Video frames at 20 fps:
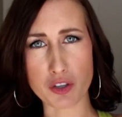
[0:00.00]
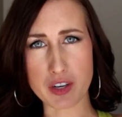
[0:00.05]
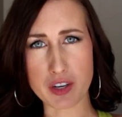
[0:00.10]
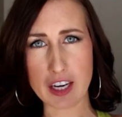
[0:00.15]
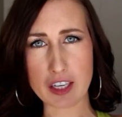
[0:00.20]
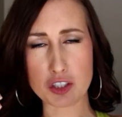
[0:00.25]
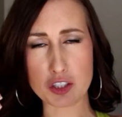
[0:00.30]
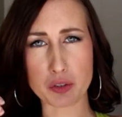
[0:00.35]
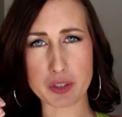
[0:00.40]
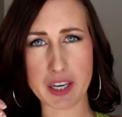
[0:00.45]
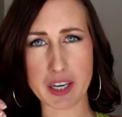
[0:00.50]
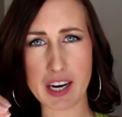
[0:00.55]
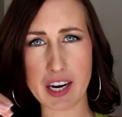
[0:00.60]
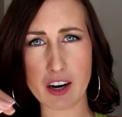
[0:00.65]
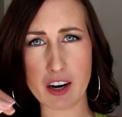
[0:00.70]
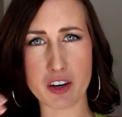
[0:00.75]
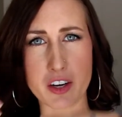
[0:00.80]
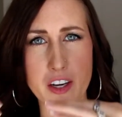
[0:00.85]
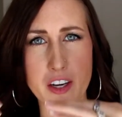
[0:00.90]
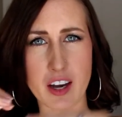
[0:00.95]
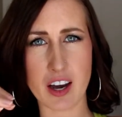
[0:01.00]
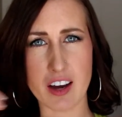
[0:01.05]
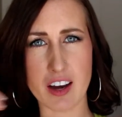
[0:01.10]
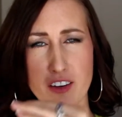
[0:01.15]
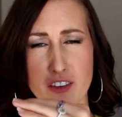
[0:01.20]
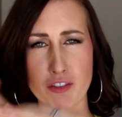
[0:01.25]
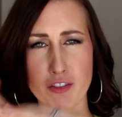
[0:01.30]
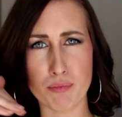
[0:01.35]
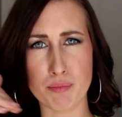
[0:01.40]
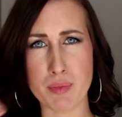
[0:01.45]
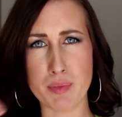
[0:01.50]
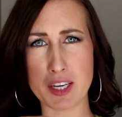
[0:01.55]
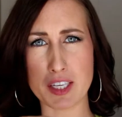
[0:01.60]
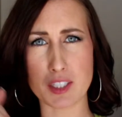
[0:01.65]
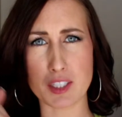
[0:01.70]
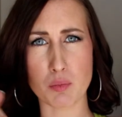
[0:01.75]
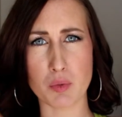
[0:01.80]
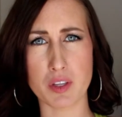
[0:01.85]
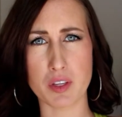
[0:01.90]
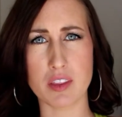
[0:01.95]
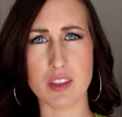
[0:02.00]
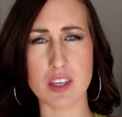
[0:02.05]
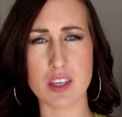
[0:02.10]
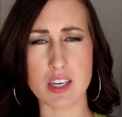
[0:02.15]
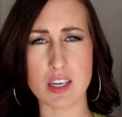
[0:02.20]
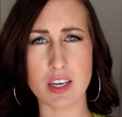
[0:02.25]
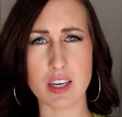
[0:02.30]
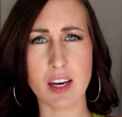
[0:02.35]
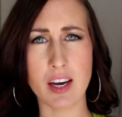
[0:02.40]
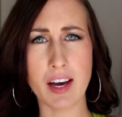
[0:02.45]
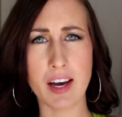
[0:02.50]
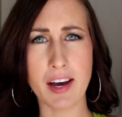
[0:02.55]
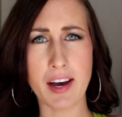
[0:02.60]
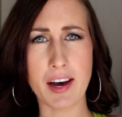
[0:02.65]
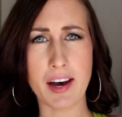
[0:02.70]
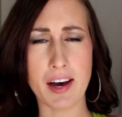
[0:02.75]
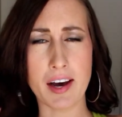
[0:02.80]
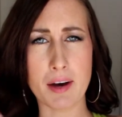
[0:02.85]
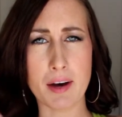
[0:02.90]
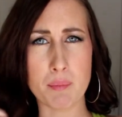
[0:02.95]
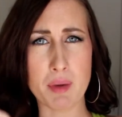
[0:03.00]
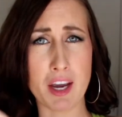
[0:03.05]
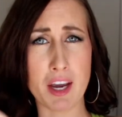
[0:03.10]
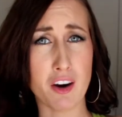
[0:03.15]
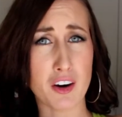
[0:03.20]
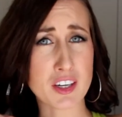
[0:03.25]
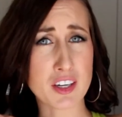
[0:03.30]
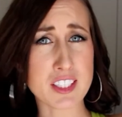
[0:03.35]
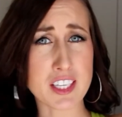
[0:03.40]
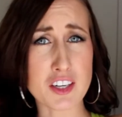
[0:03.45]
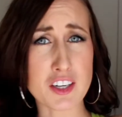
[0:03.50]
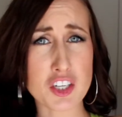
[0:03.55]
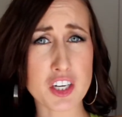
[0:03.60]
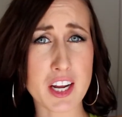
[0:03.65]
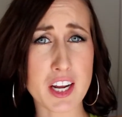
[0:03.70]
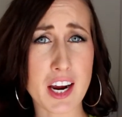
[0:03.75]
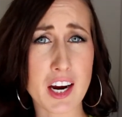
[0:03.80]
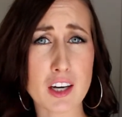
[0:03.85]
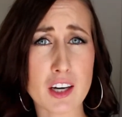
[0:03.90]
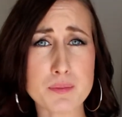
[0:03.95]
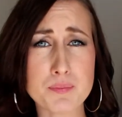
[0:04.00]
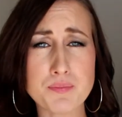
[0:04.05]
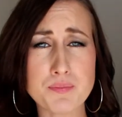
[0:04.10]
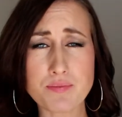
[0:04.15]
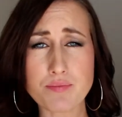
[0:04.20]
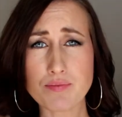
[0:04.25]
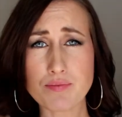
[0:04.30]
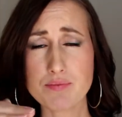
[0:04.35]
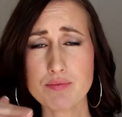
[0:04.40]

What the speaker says: your natural hair can kind of mix with the hair extension hair